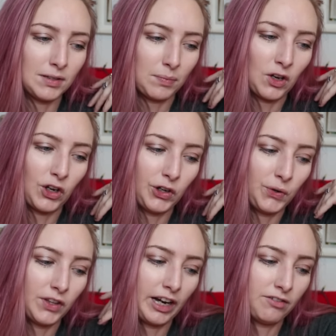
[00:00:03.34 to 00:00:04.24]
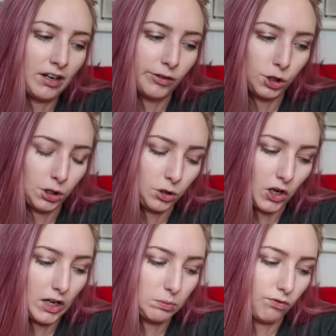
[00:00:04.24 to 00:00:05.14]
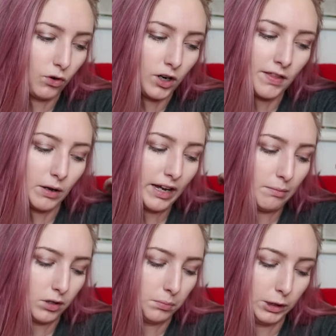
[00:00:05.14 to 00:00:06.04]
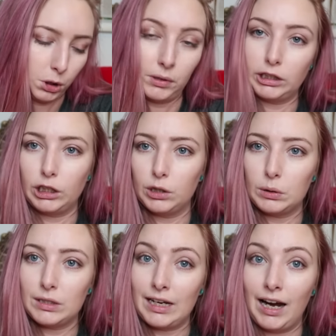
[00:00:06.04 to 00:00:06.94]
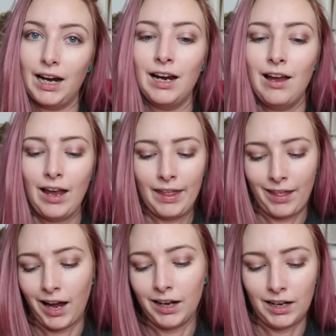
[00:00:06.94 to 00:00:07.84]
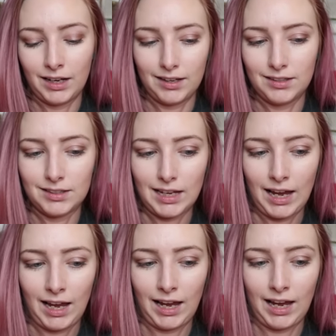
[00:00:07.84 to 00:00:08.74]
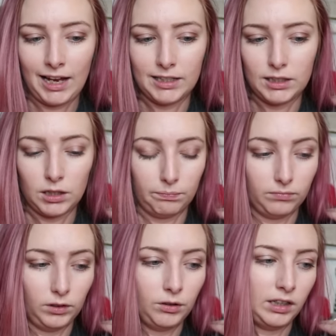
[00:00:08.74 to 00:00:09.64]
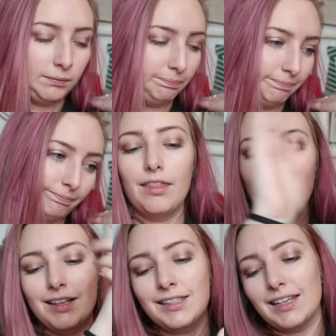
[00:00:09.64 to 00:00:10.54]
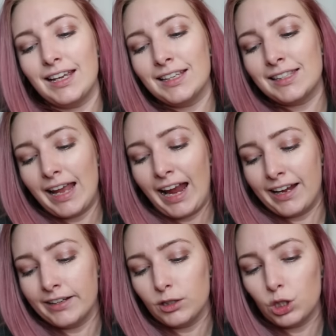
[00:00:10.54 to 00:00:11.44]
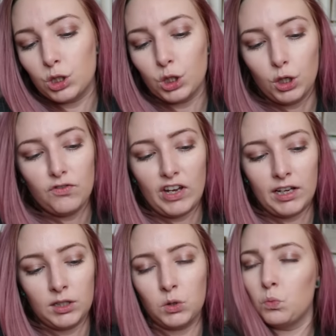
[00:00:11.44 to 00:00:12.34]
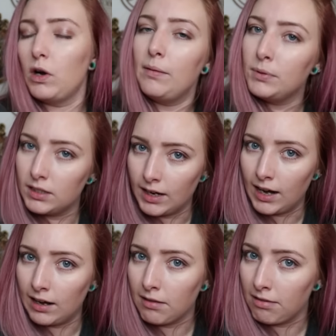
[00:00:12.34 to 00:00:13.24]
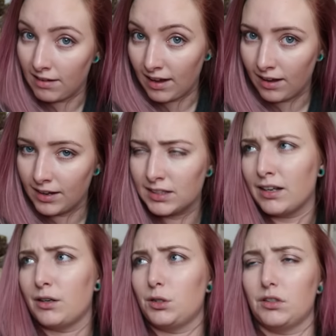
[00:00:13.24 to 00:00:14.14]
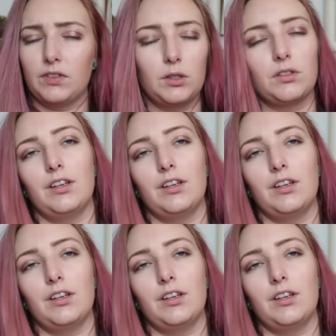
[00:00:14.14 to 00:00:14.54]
something new that I've never showed you guys before that I'm gonna be showing you today, and that is a... Luna? This is a service website thing. It's not a service,